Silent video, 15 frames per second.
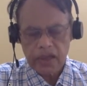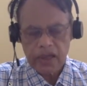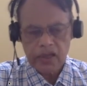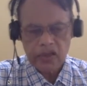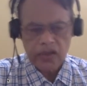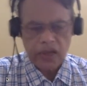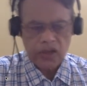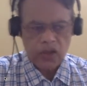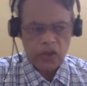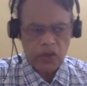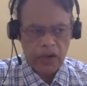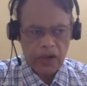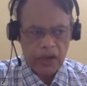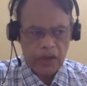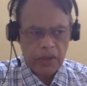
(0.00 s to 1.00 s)
That's all
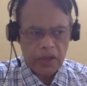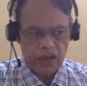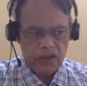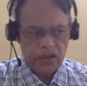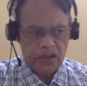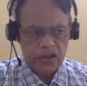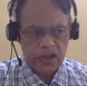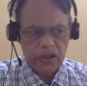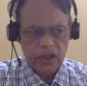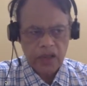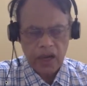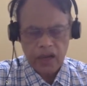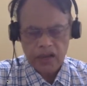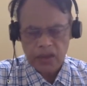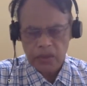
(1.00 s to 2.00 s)
what it means. There
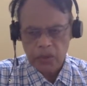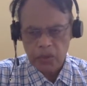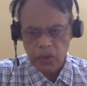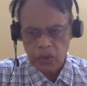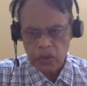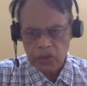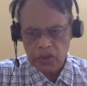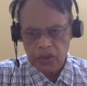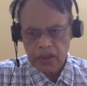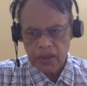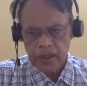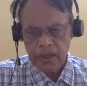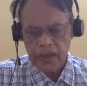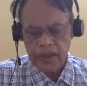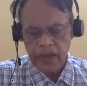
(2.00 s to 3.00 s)
are some clues.
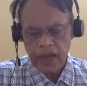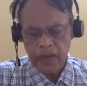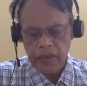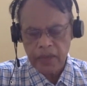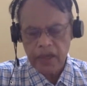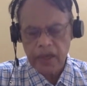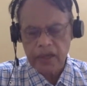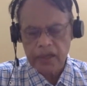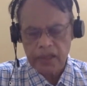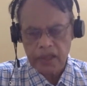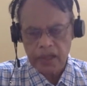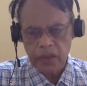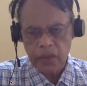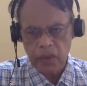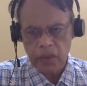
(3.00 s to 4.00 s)
It can be a
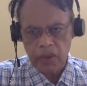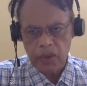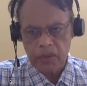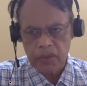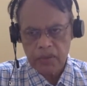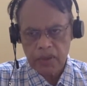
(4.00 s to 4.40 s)
congenital problem.